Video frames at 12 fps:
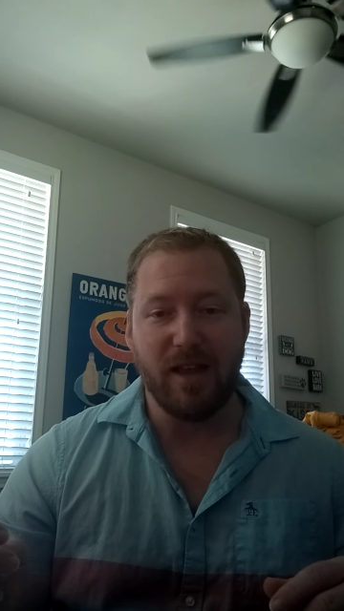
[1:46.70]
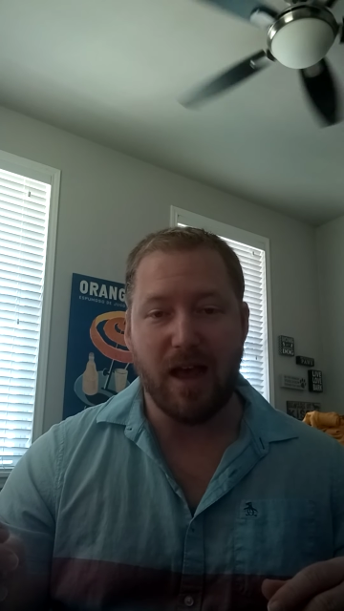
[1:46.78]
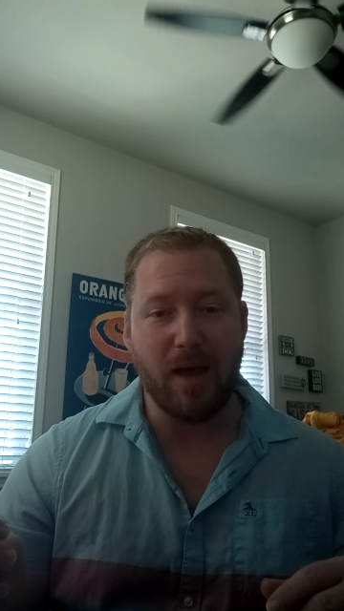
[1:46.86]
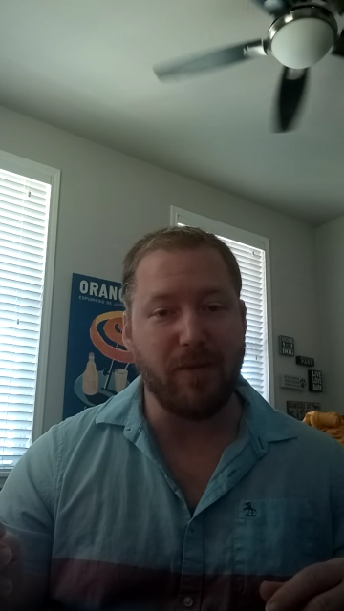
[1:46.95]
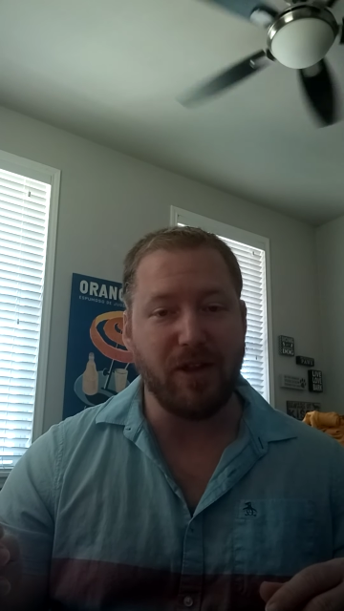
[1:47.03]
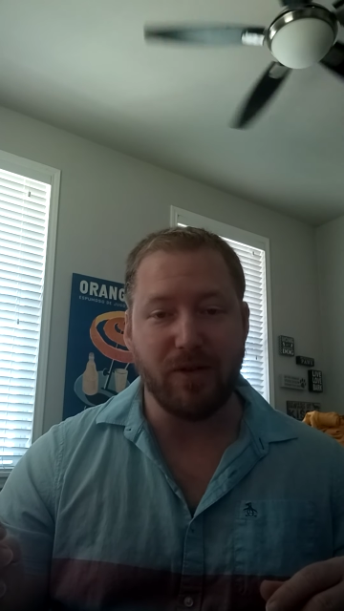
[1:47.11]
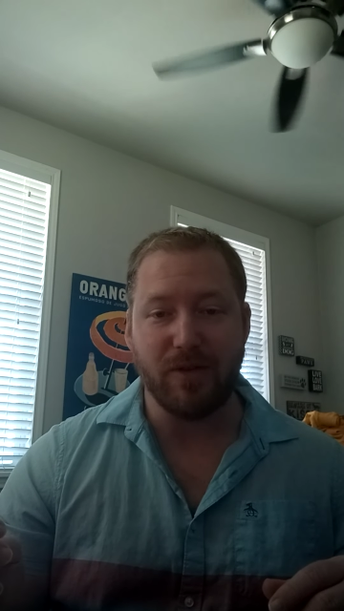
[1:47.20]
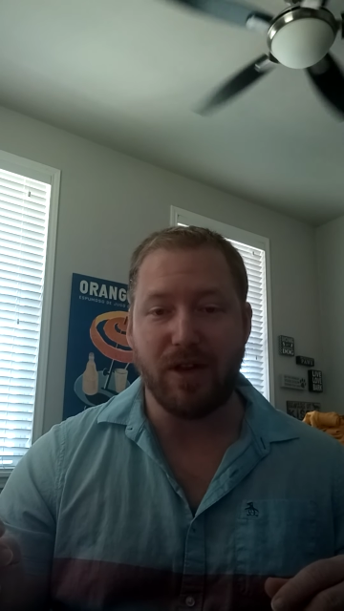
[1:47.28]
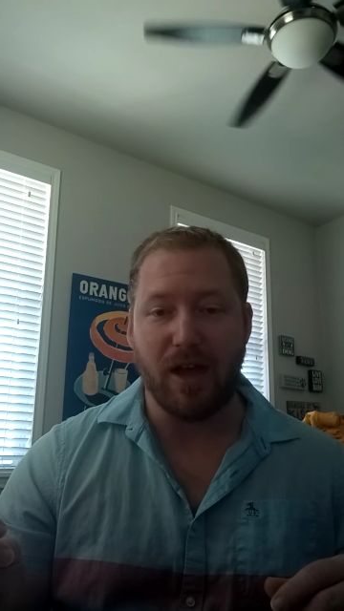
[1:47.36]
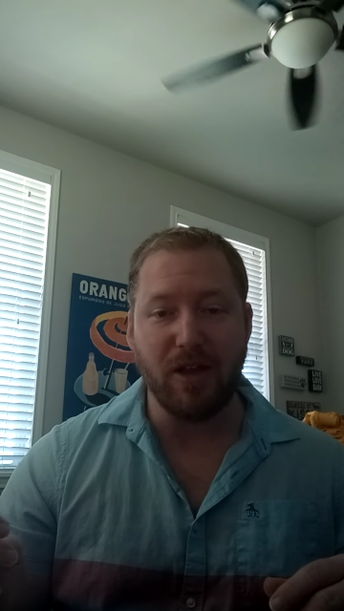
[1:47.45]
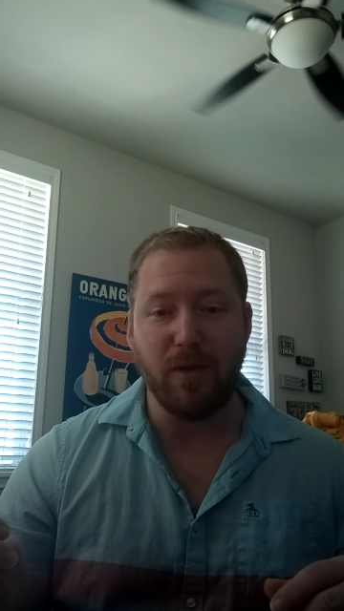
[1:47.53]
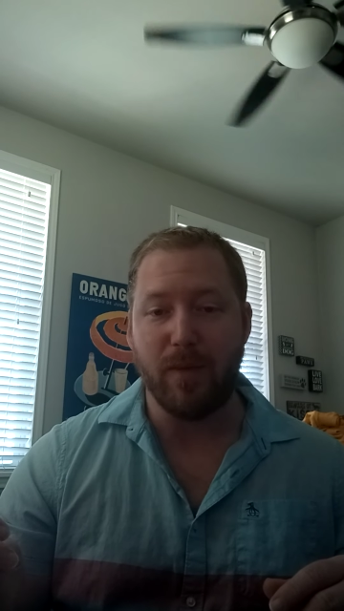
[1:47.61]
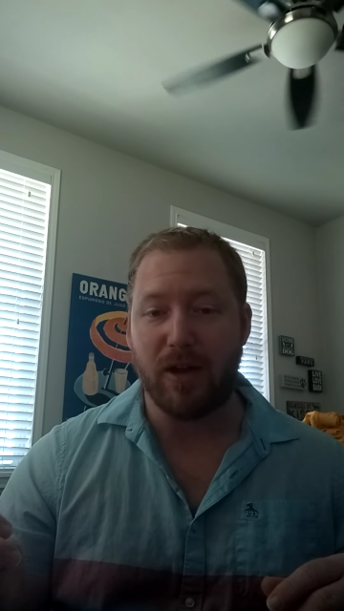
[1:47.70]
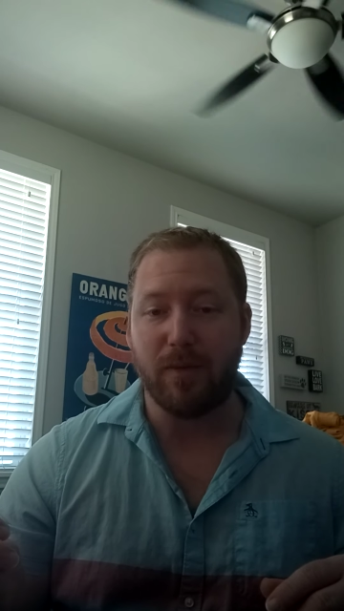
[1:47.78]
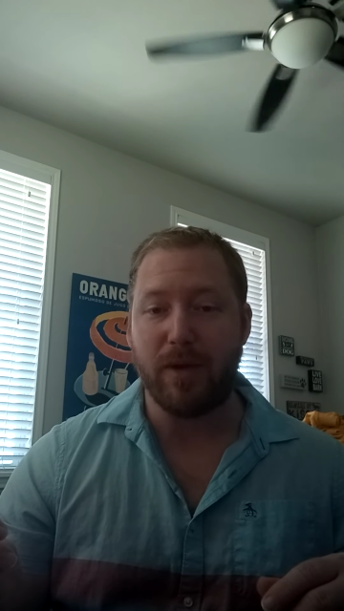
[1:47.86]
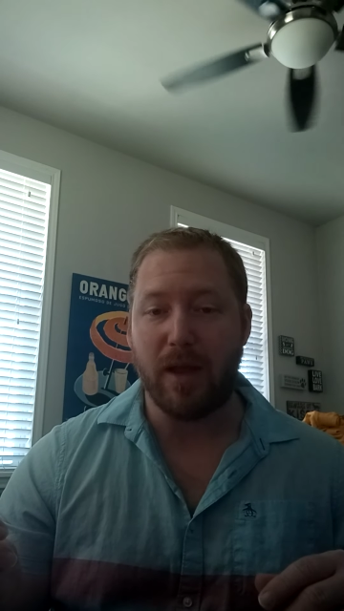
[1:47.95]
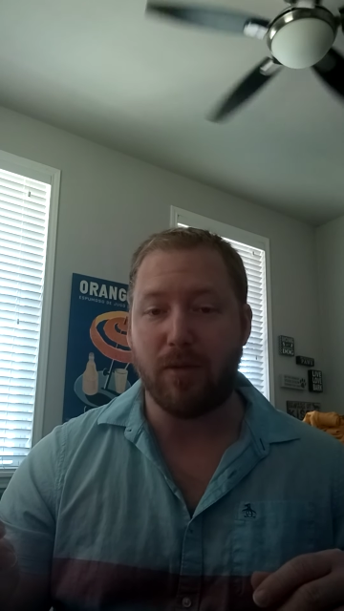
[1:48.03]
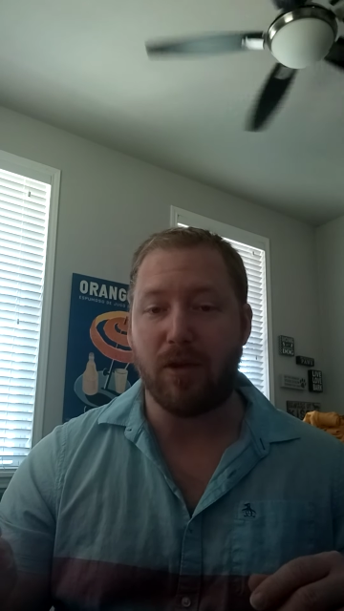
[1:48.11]
I mean, you're done. You
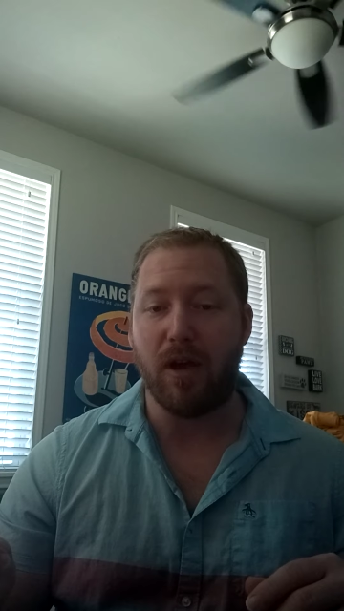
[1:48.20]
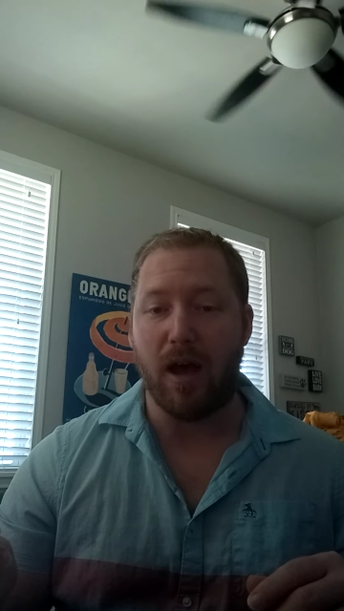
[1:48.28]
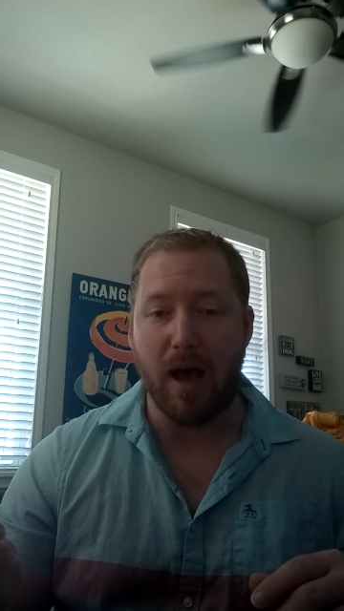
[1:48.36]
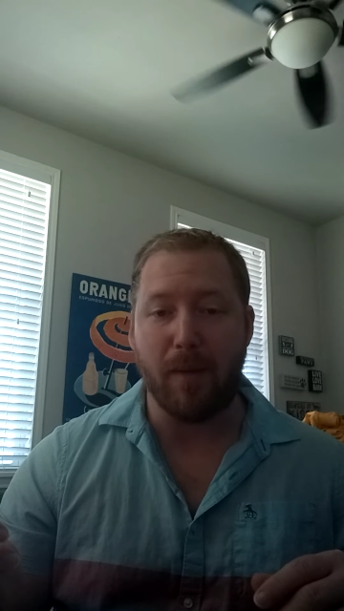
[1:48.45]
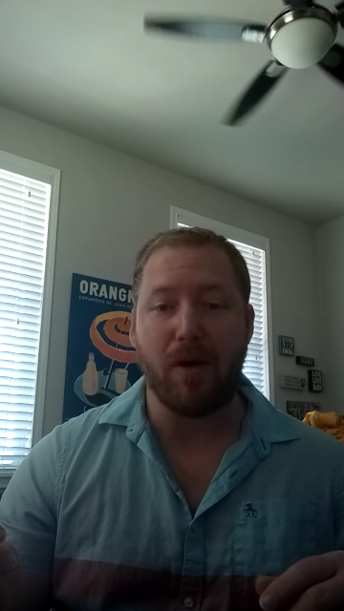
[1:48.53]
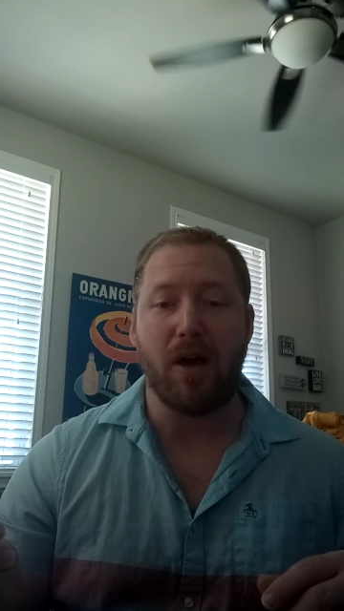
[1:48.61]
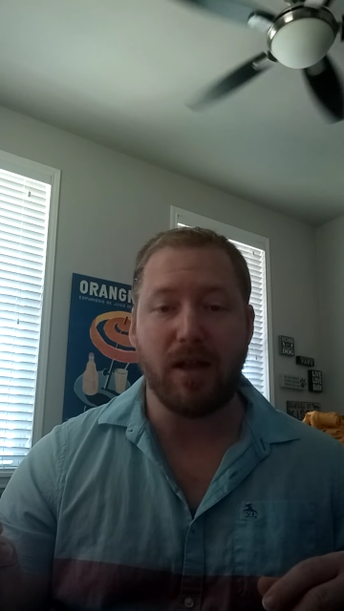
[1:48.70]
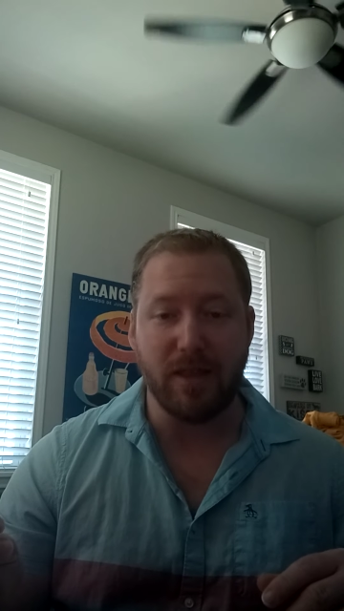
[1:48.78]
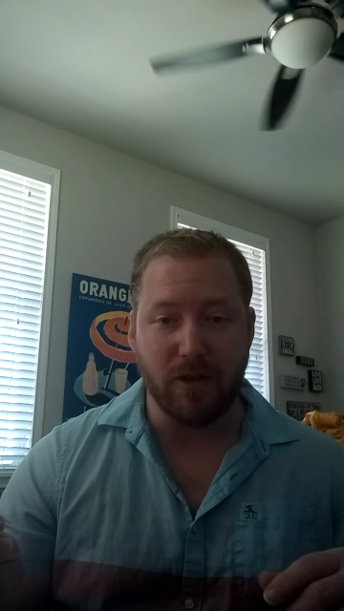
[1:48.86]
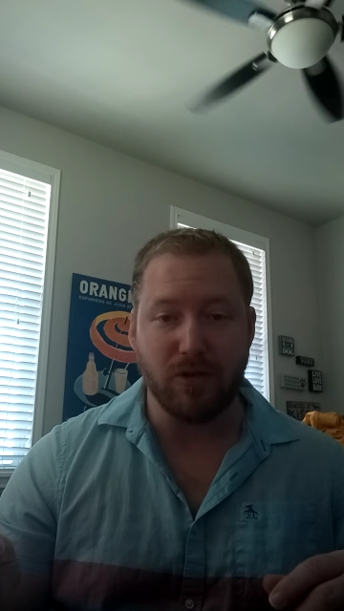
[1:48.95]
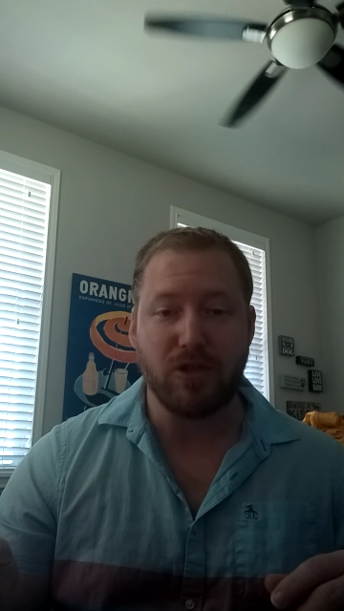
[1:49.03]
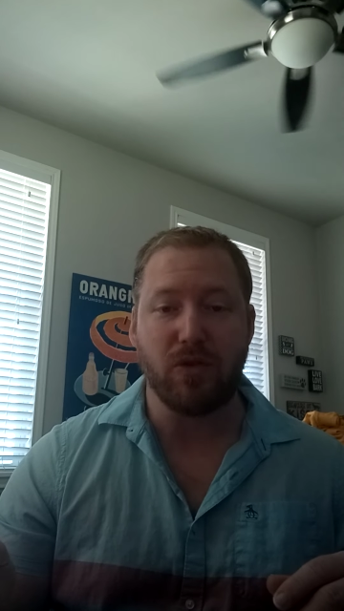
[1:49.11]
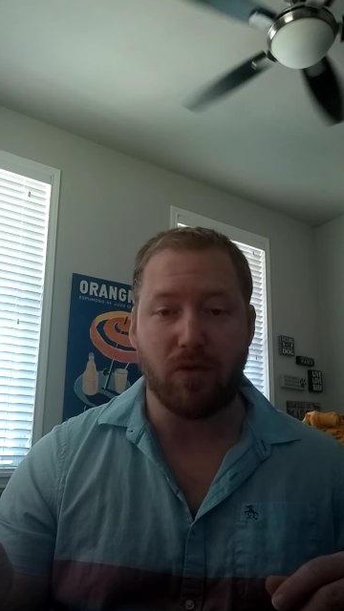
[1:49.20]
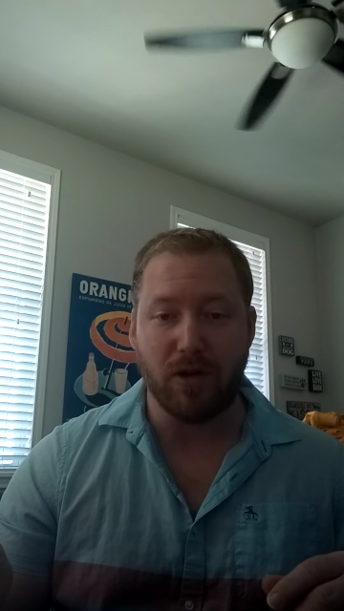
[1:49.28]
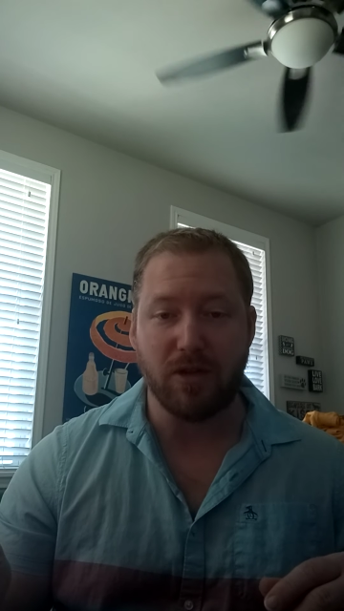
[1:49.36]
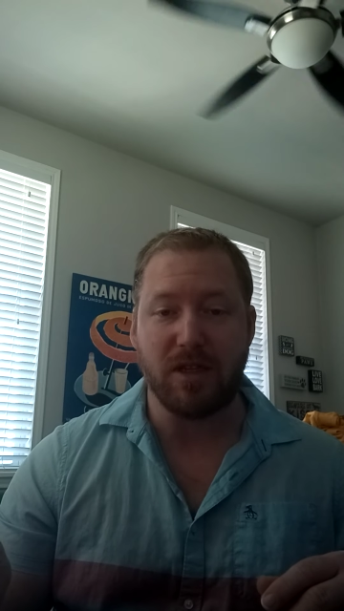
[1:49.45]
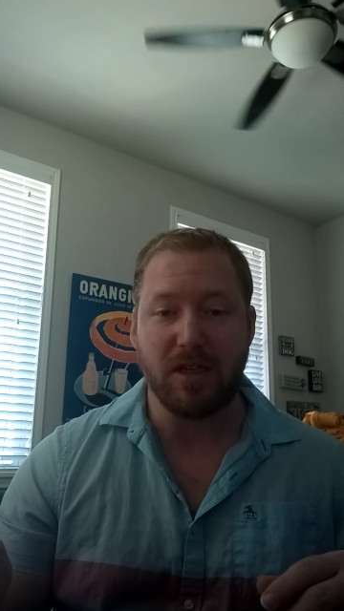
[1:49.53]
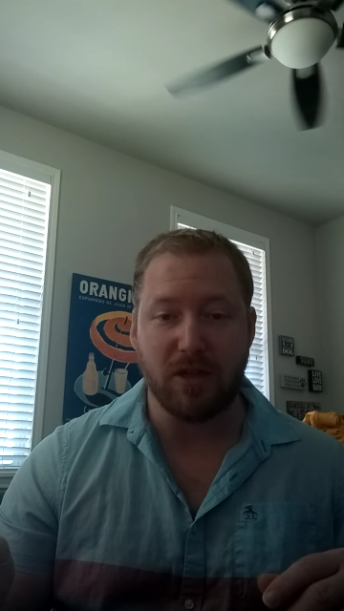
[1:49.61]
better be able to hop on those shorts